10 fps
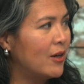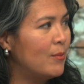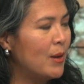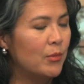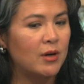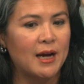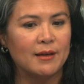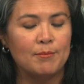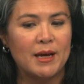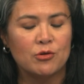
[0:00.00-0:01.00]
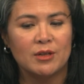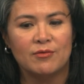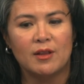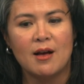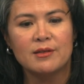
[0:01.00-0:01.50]
I remember I majored in
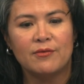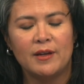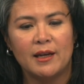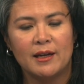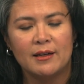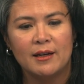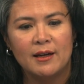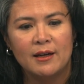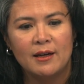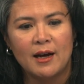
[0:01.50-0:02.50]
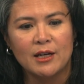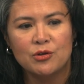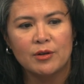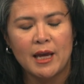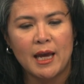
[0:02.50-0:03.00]
philosophy, and I
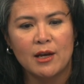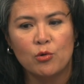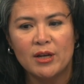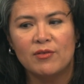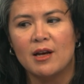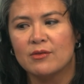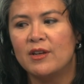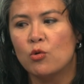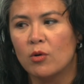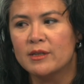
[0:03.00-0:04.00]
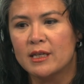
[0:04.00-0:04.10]
took a Greek philosophy course